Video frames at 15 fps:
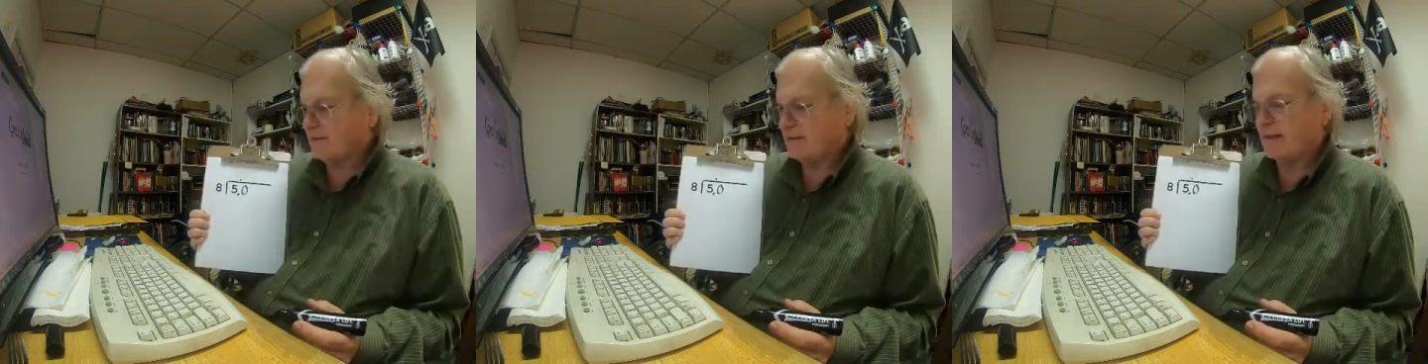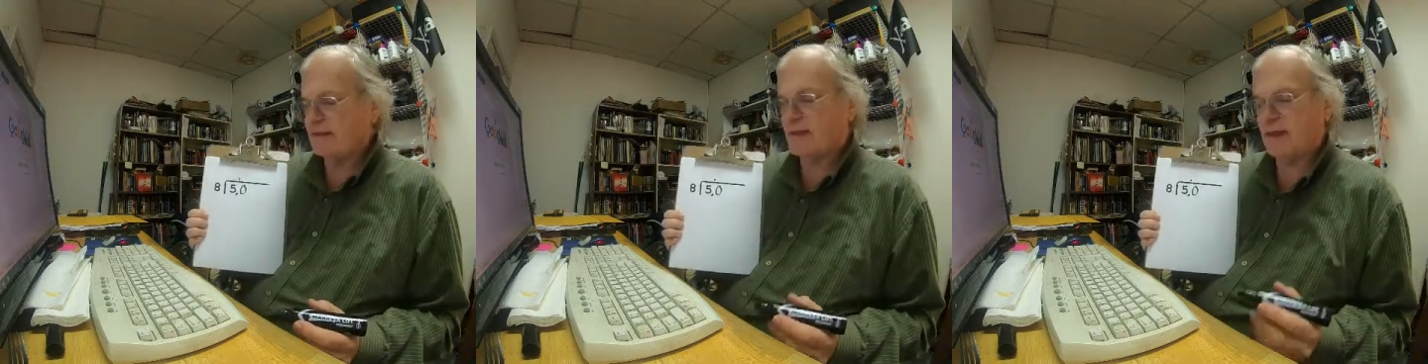
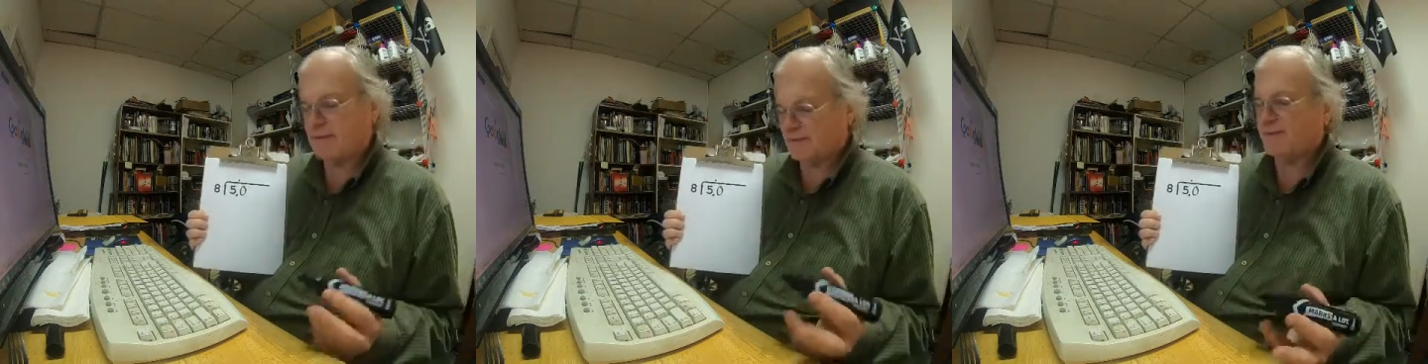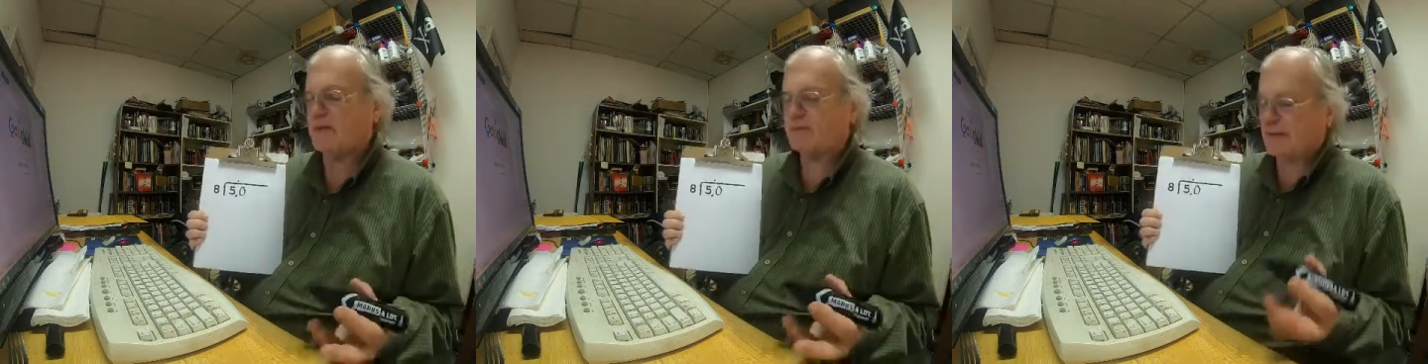It is
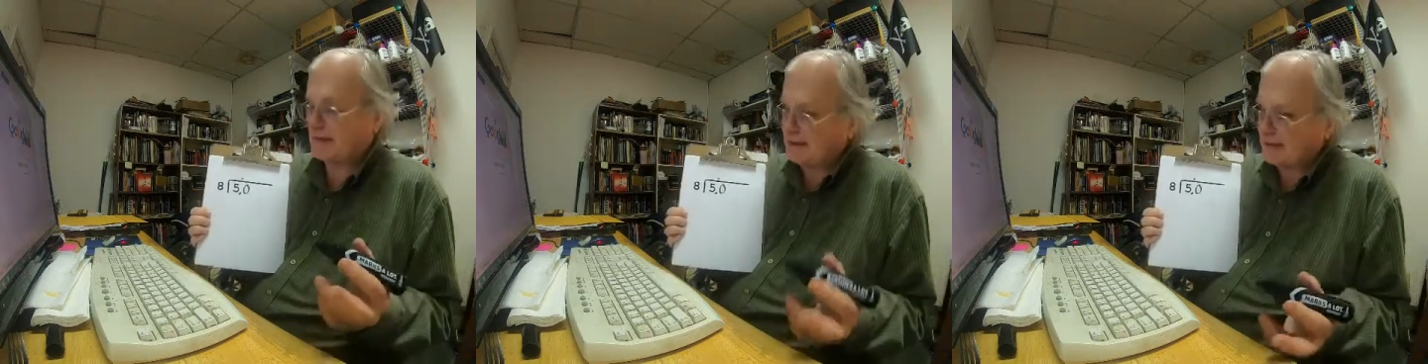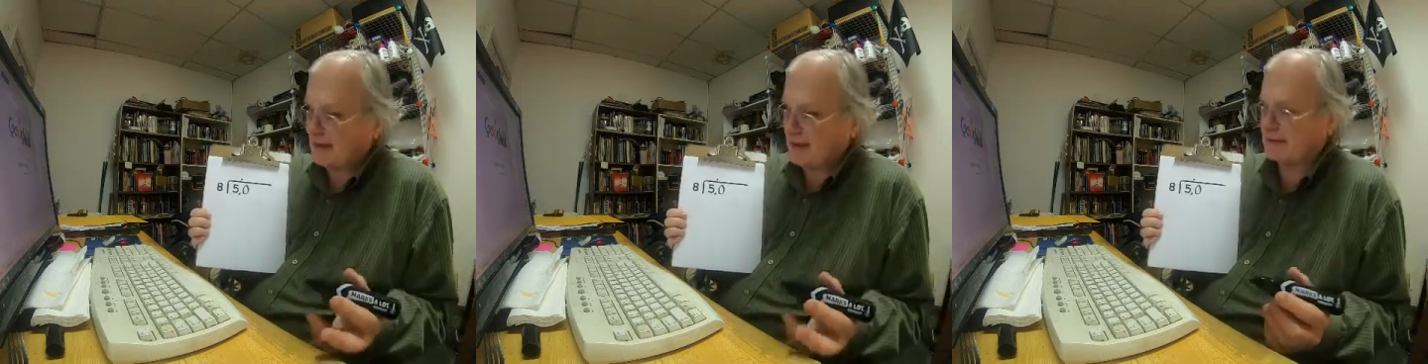
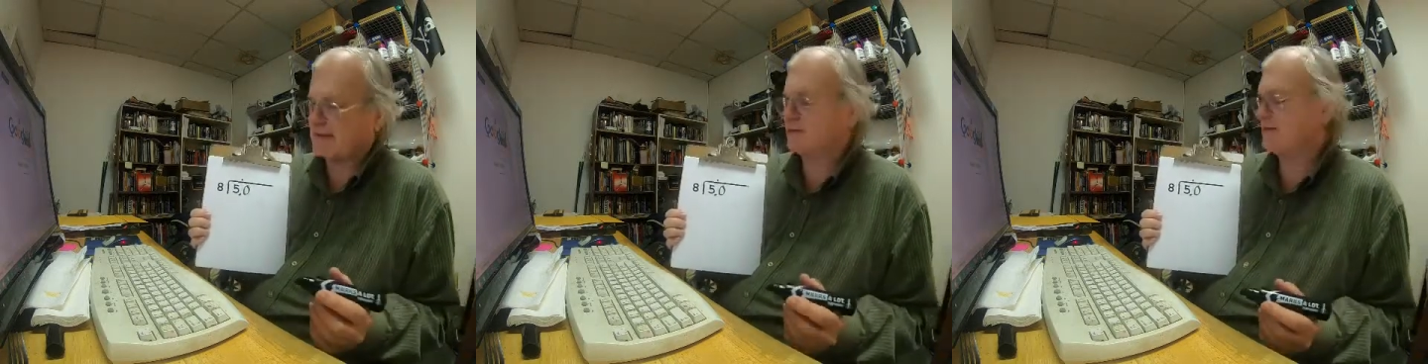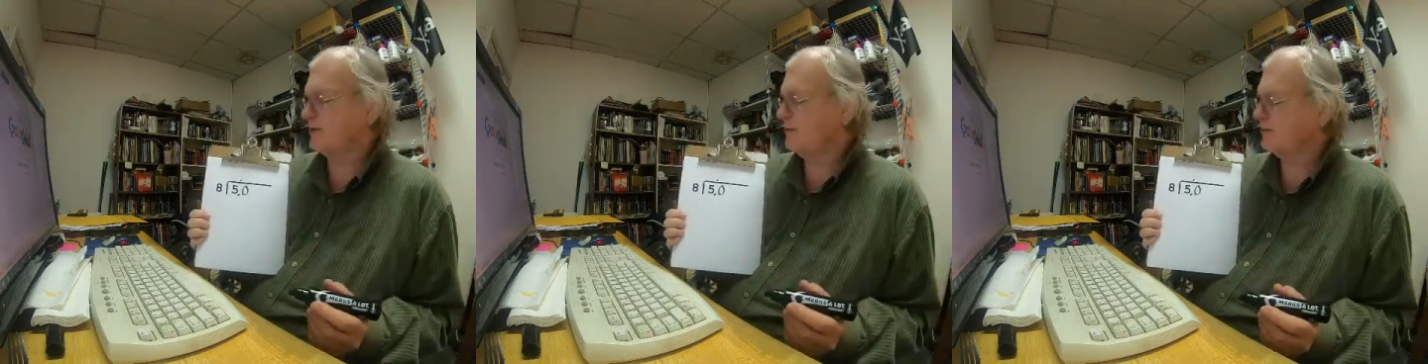56,
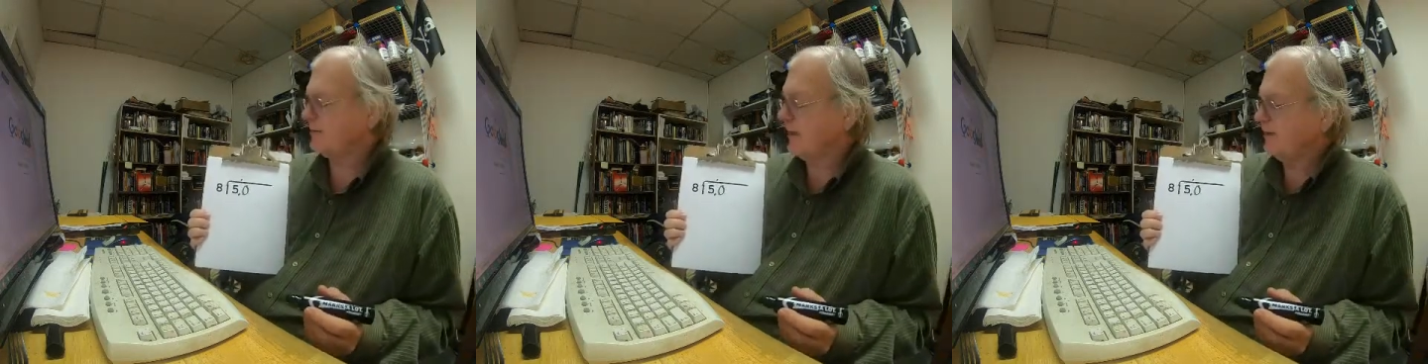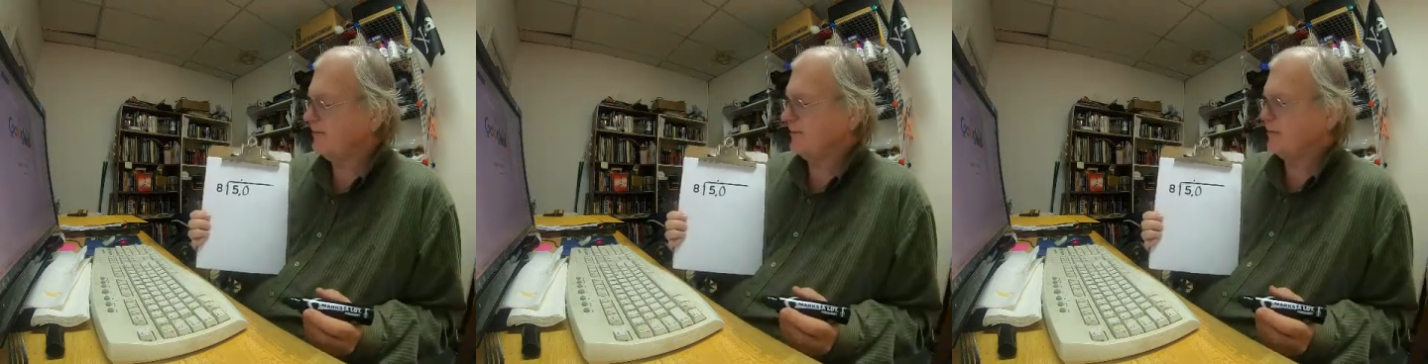excuse
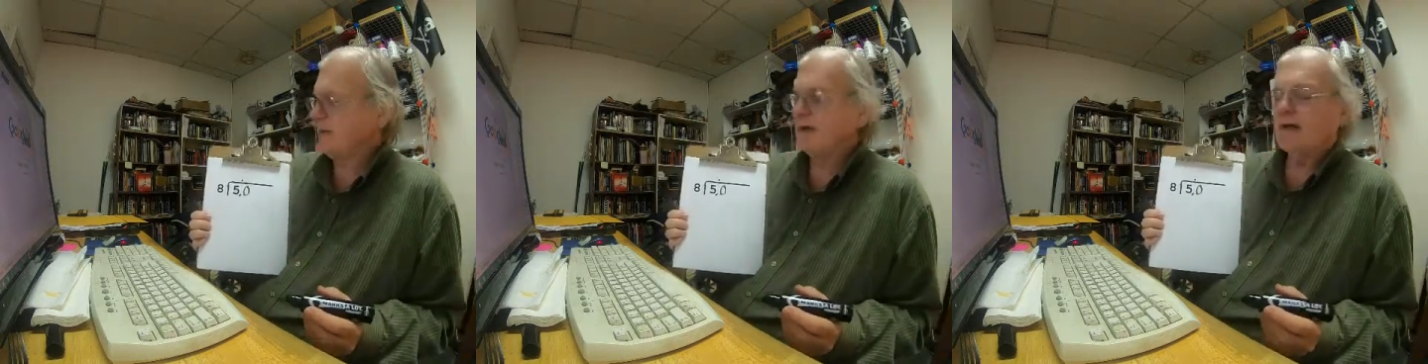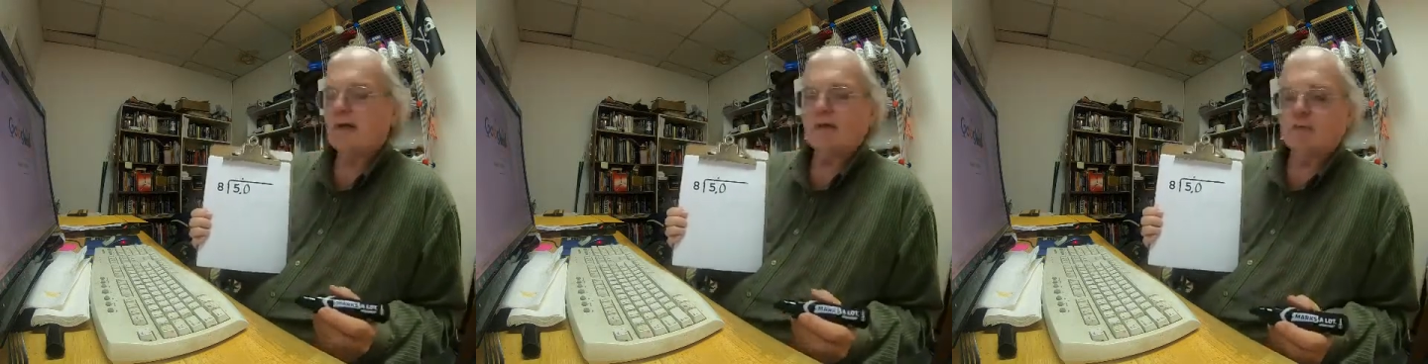me,
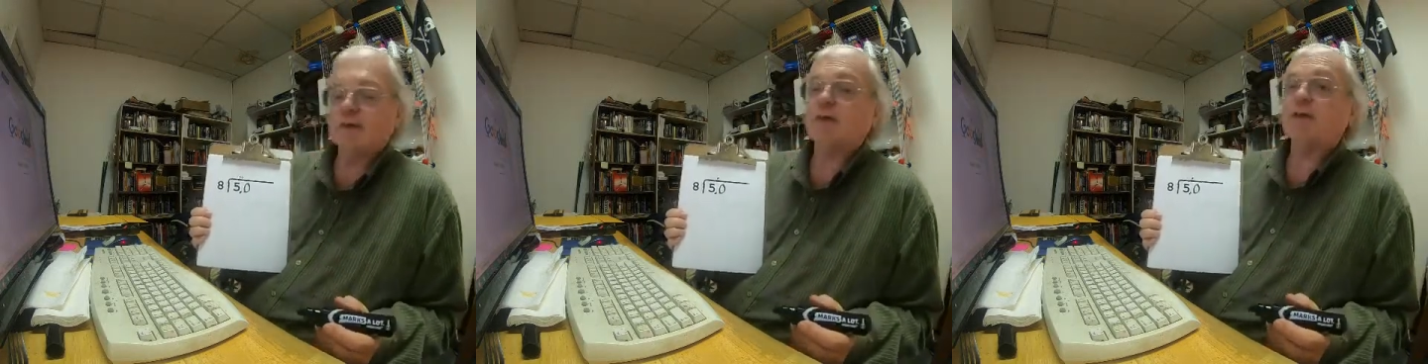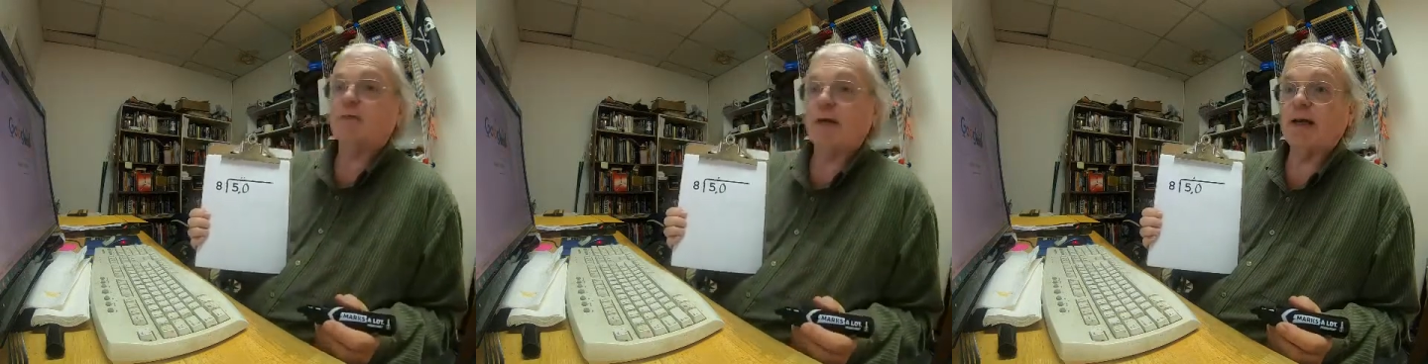which
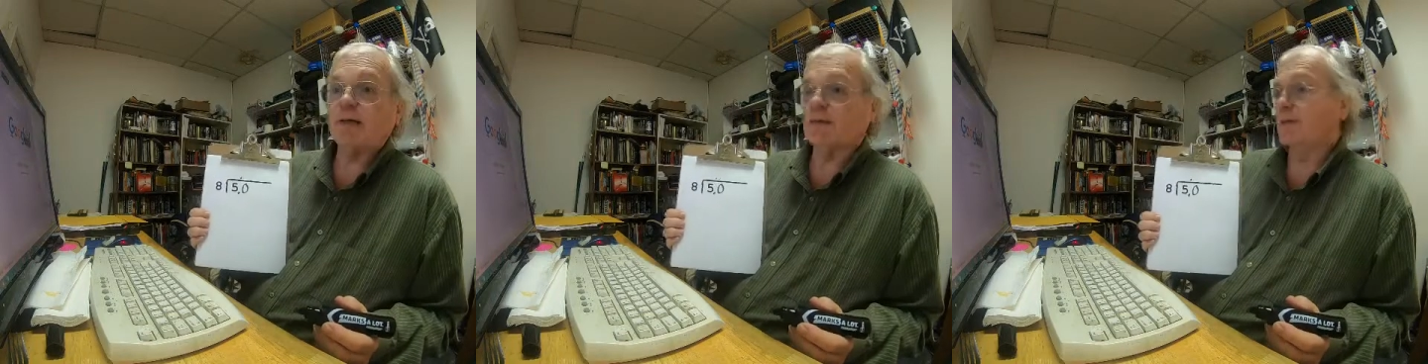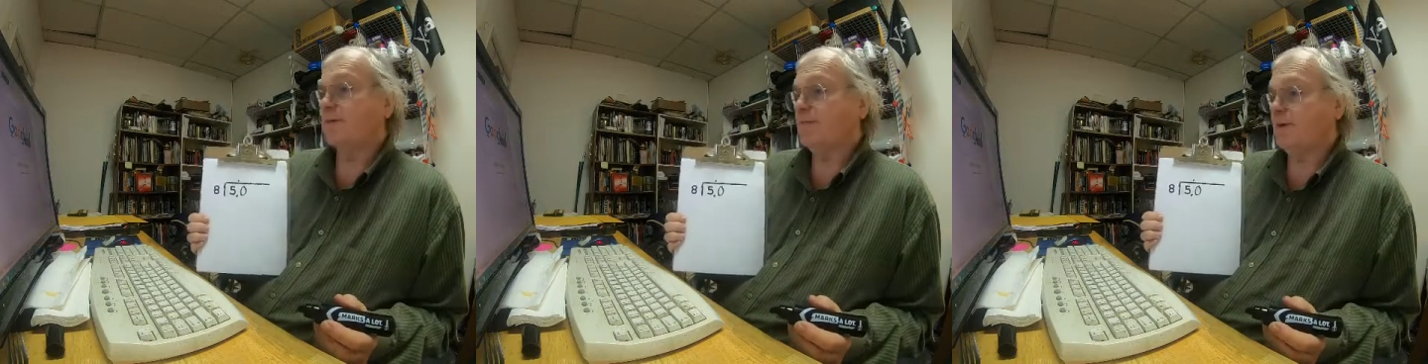is
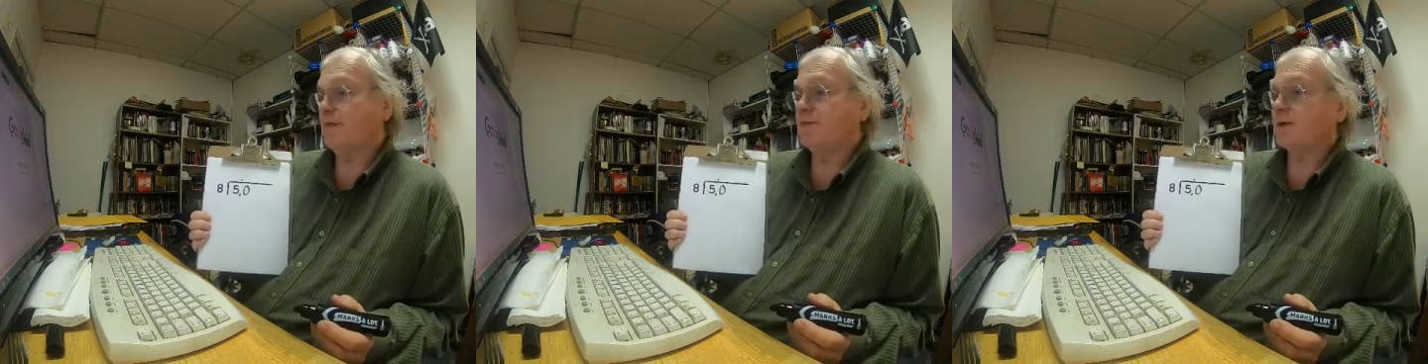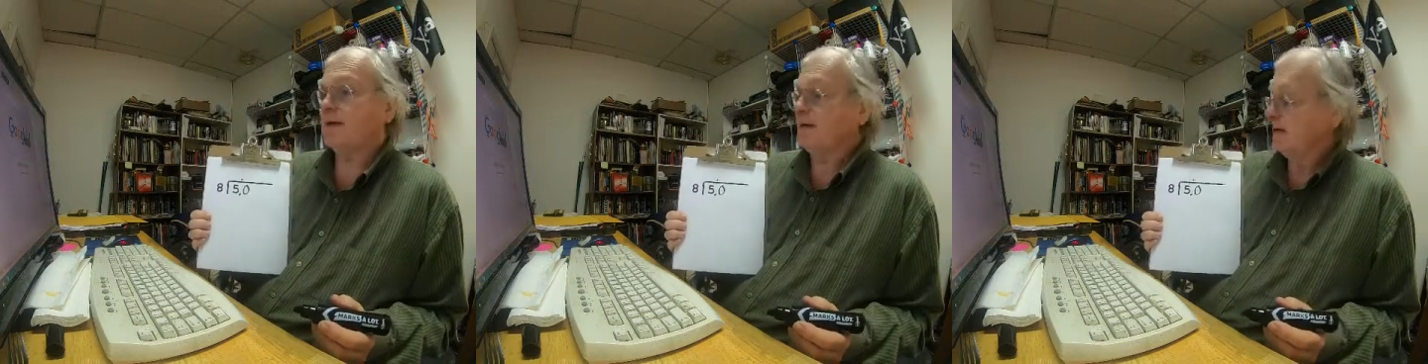greater than
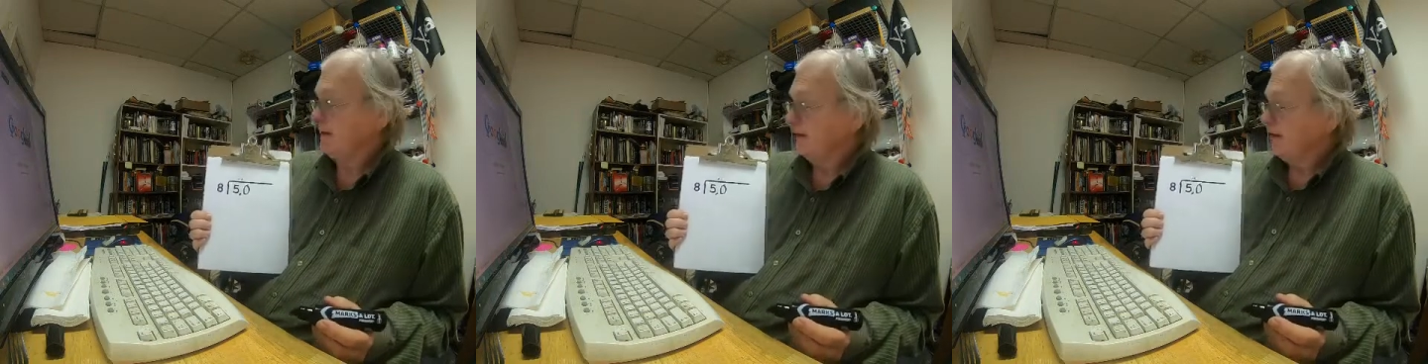50.